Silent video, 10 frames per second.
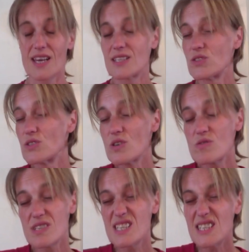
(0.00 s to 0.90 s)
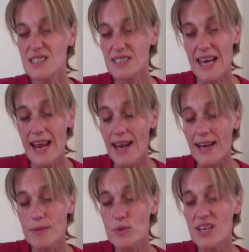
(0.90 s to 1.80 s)
And you don't need to tell
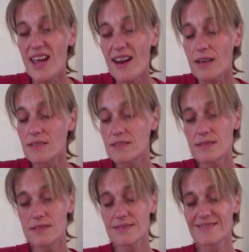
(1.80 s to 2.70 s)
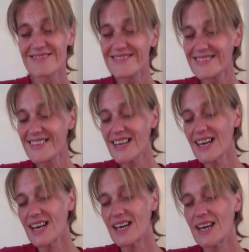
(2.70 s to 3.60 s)
anybody else.
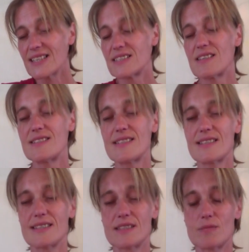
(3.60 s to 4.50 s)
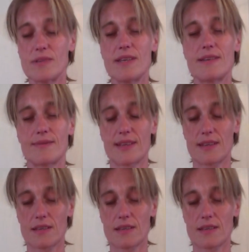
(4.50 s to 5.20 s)
Certainly to begin with.